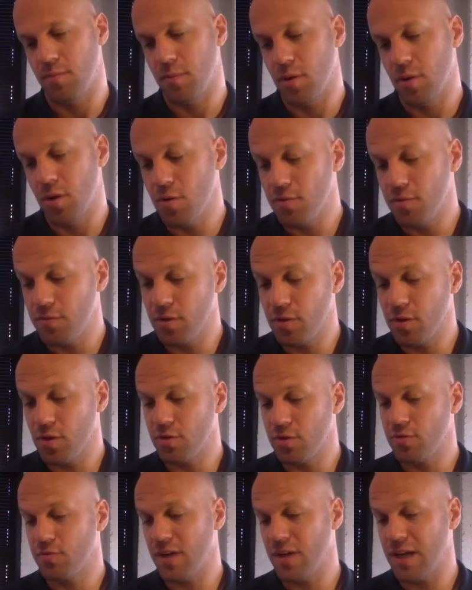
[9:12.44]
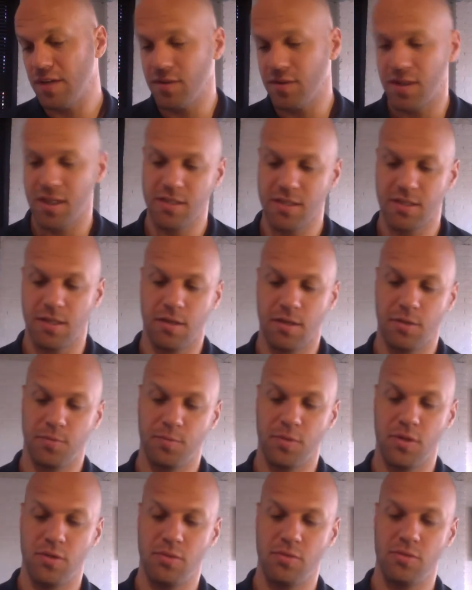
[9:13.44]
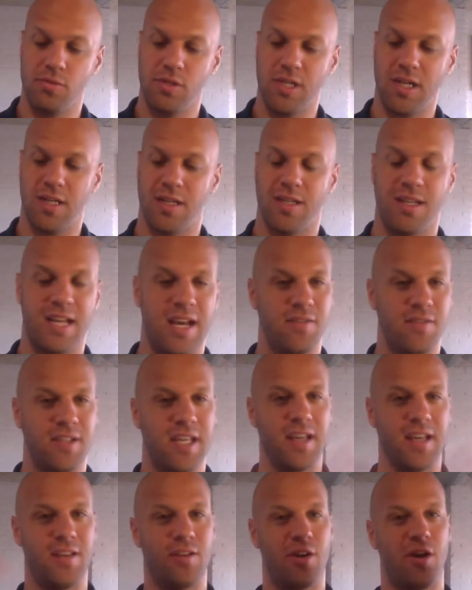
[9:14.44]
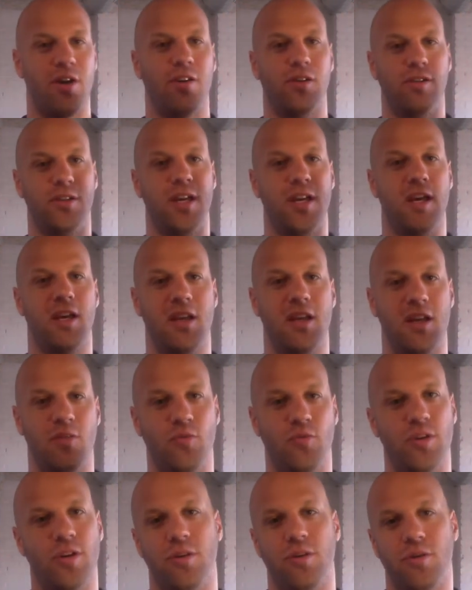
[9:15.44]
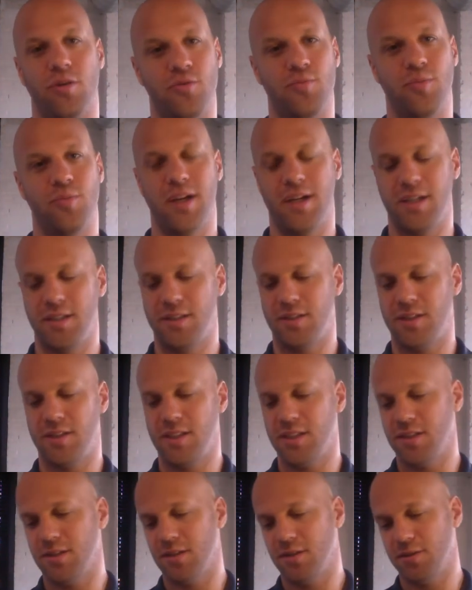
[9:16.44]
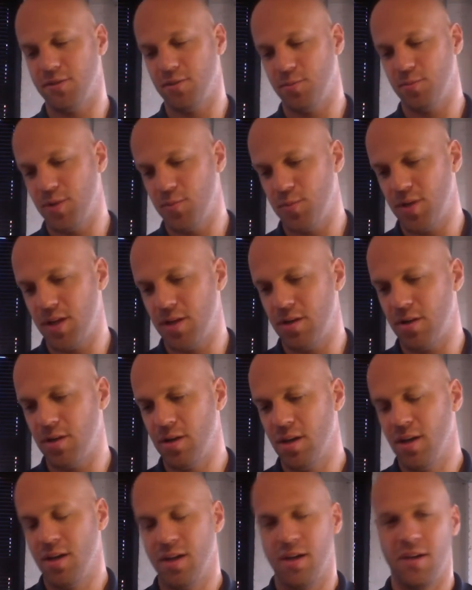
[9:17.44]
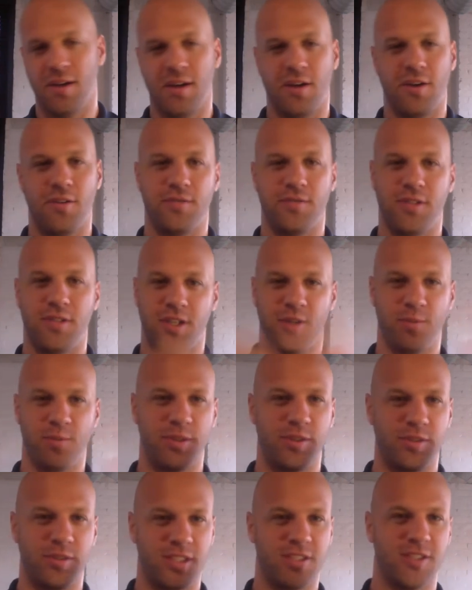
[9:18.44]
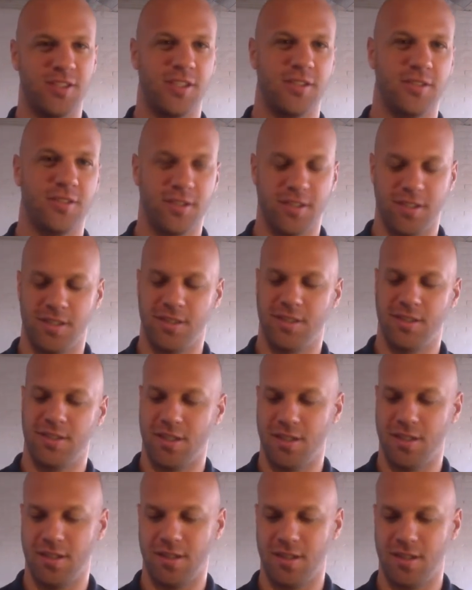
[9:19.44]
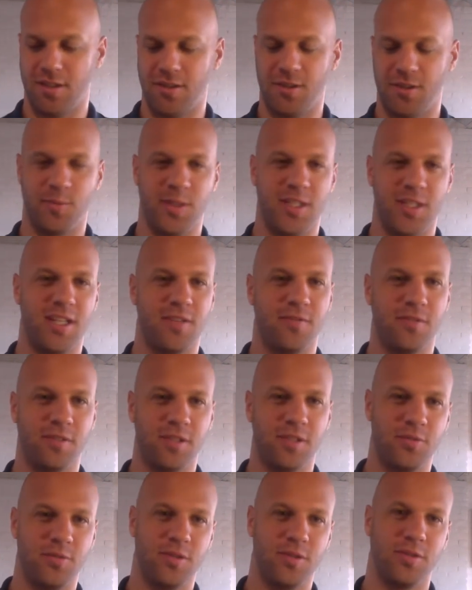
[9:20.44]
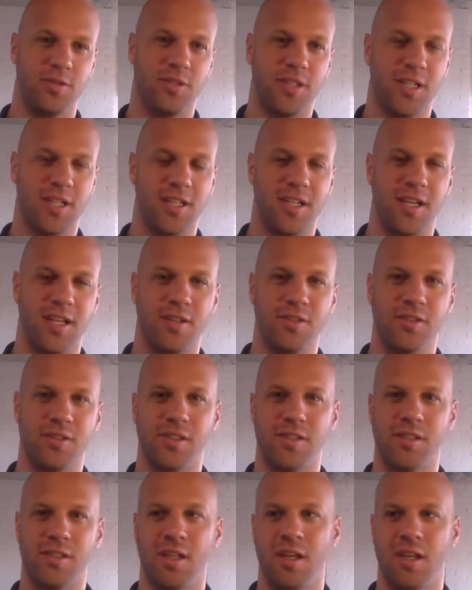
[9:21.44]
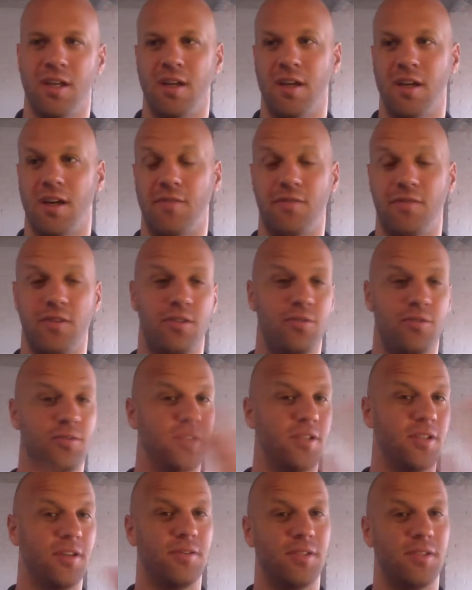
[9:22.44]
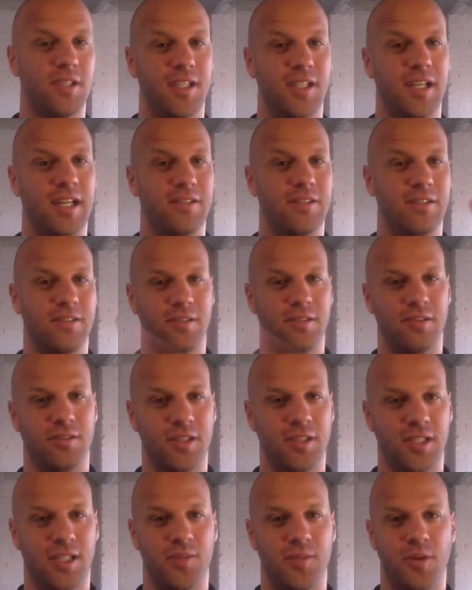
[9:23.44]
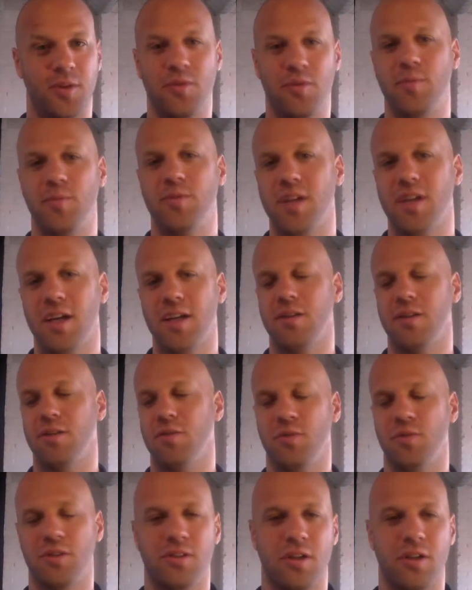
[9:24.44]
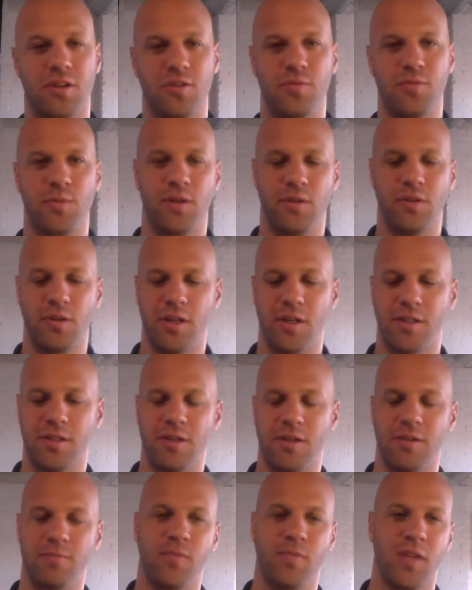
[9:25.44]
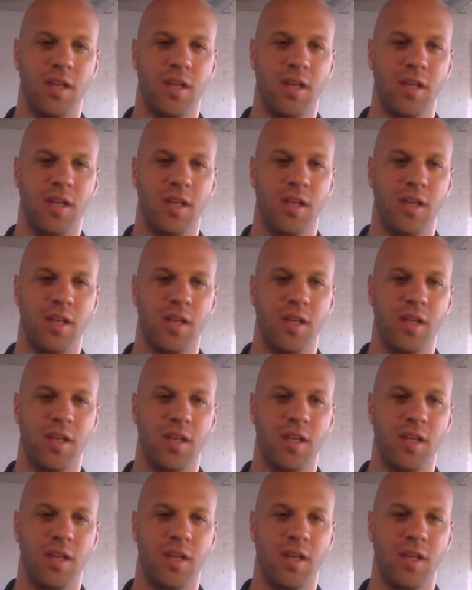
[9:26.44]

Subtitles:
hopefully those 5 things to help you kind of navigate the holiday and winter home buying season a little bit better. Hopefully it helps you consider things a little bit differently when you're looking at houses. If you do want to go look at houses, go check out my website, wichitahomehero.com.